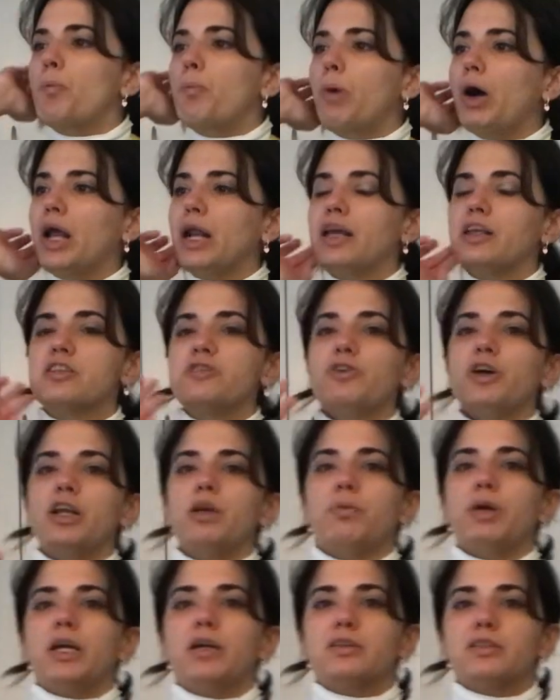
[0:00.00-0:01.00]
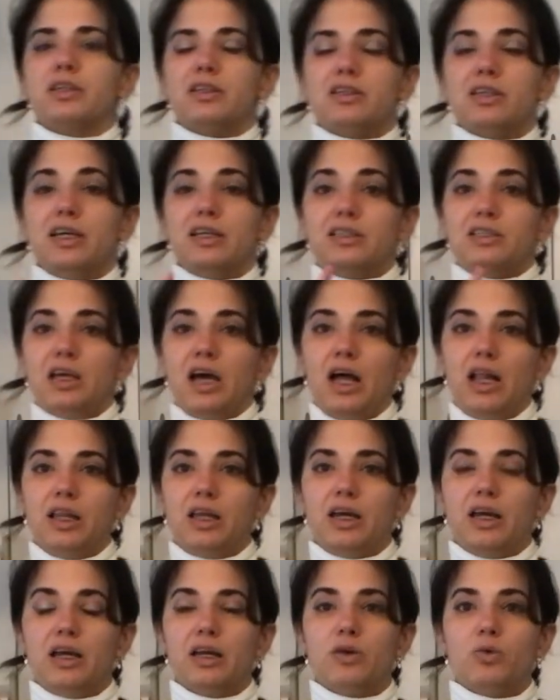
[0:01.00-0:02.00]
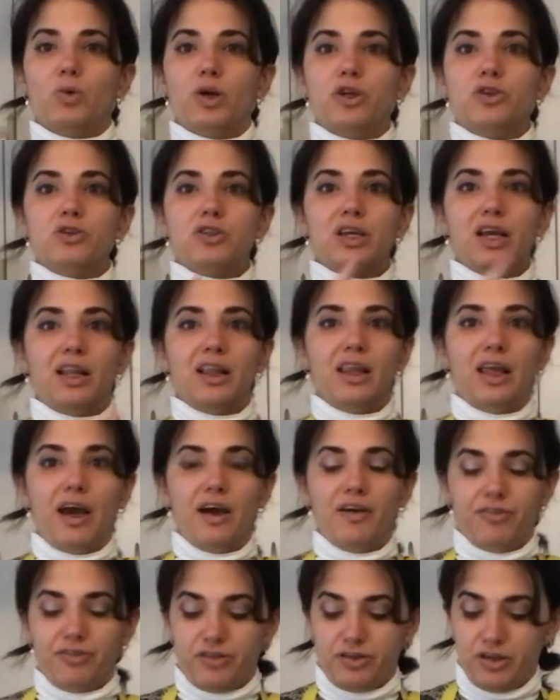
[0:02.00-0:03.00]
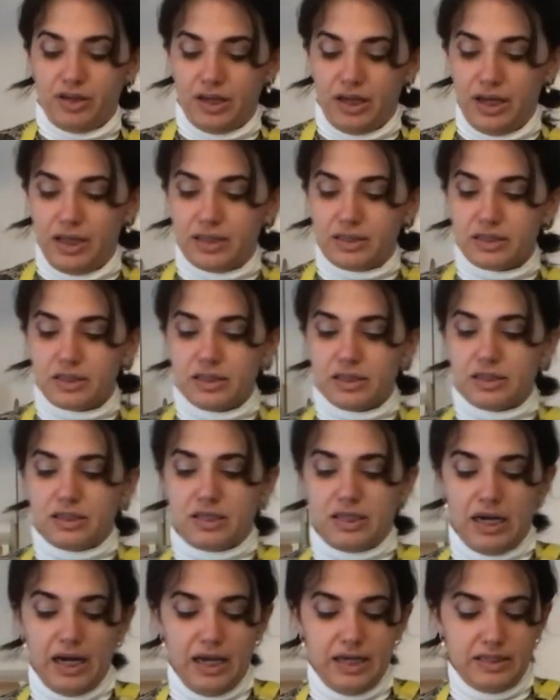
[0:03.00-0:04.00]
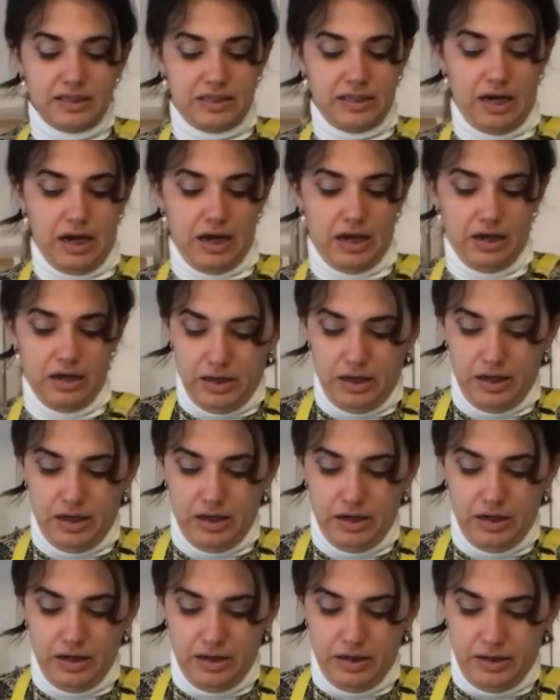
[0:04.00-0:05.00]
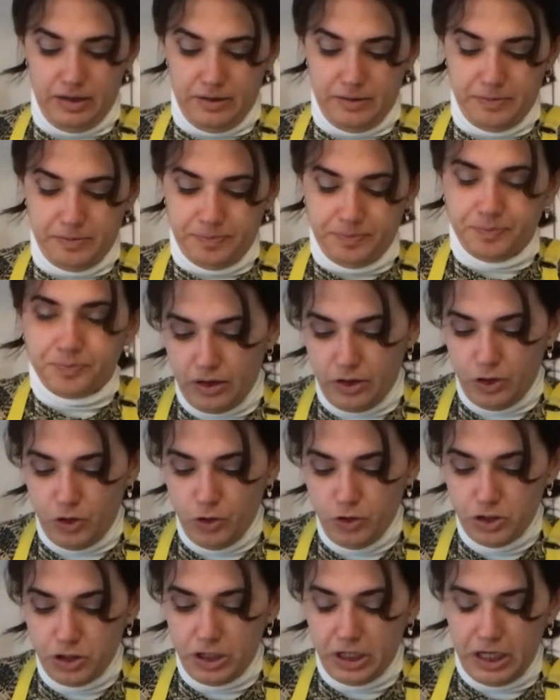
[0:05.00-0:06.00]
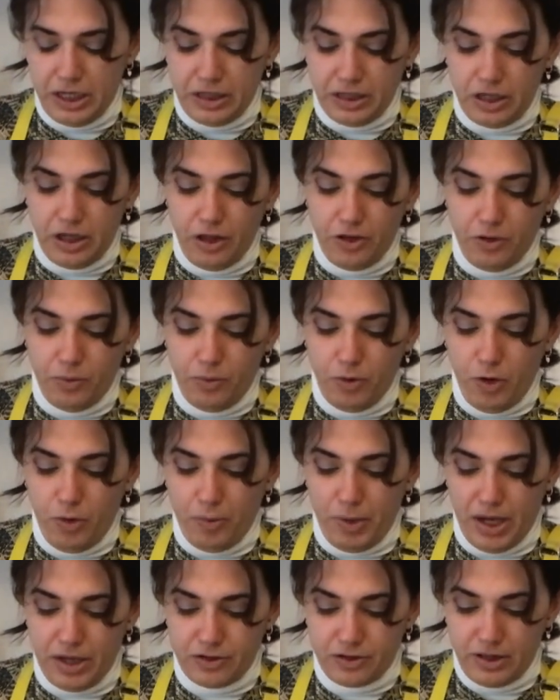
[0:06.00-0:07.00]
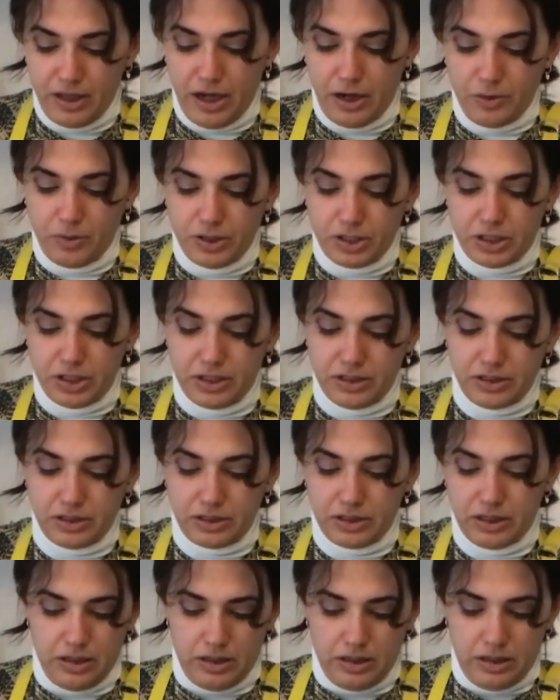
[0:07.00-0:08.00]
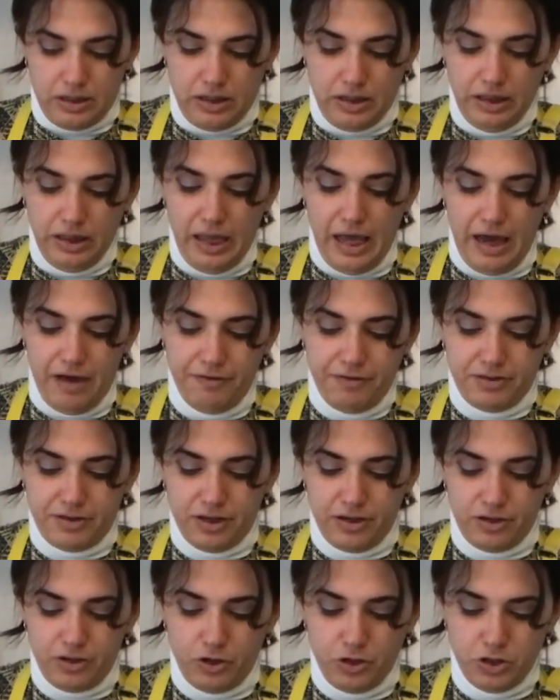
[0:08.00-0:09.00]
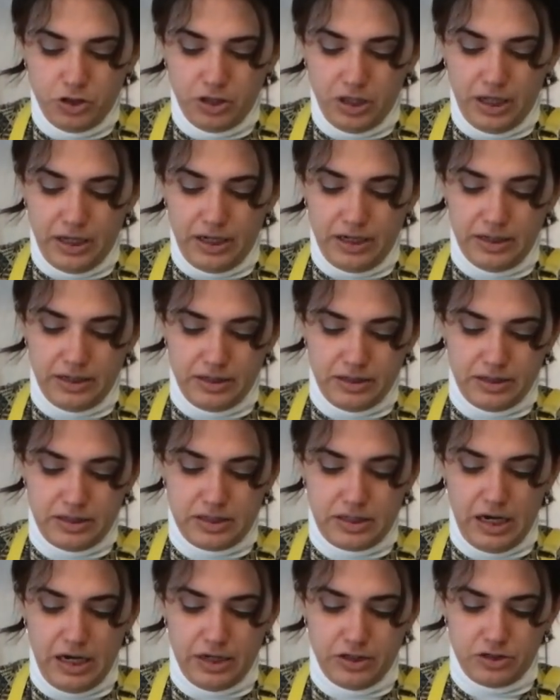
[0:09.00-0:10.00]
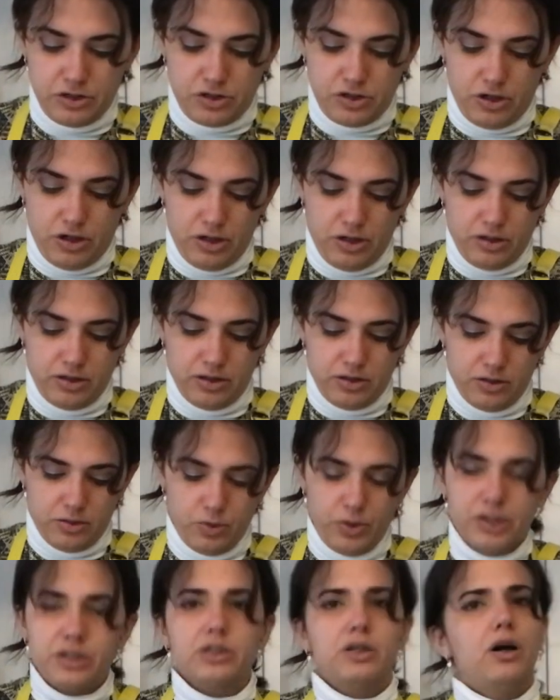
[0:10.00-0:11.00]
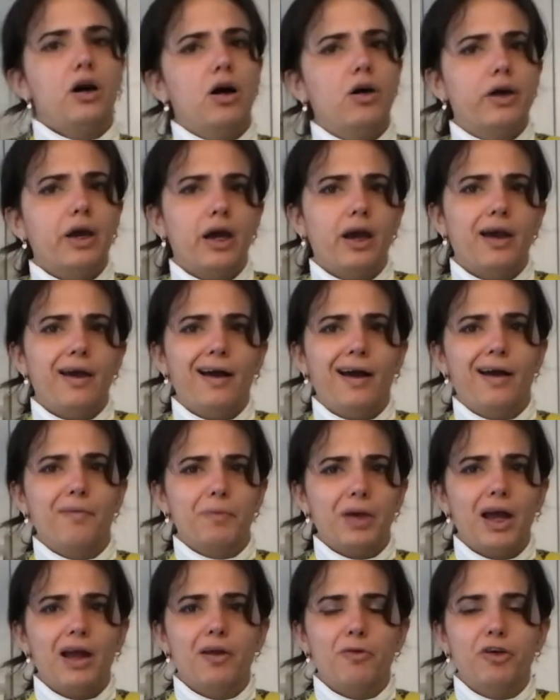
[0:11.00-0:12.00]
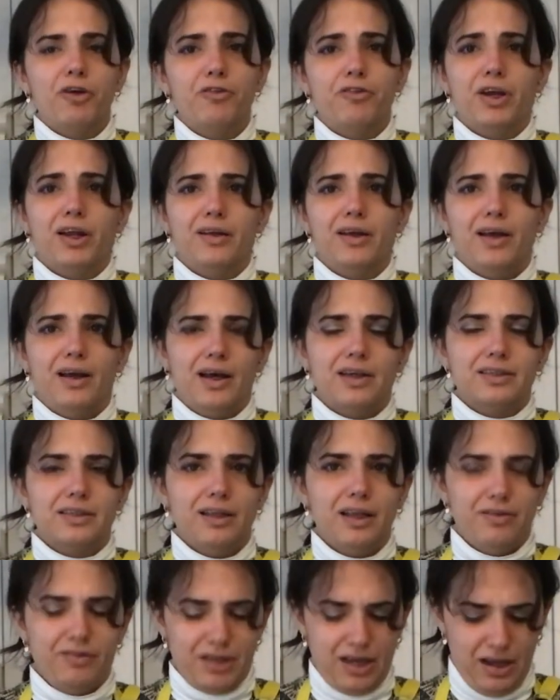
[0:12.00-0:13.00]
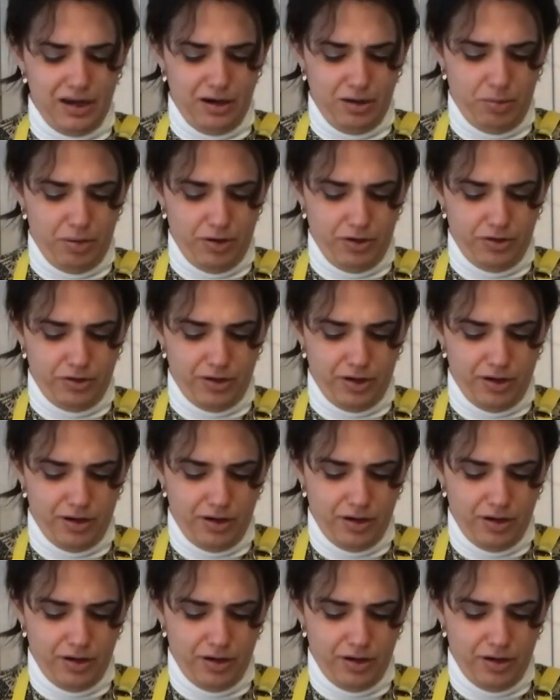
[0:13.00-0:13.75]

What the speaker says: But it's funny because in Italian, when you say left, it's sinistra. And usually in the other Romance languages, left is usually sinister, which, okay, I'm kind of offended as a left-handed person.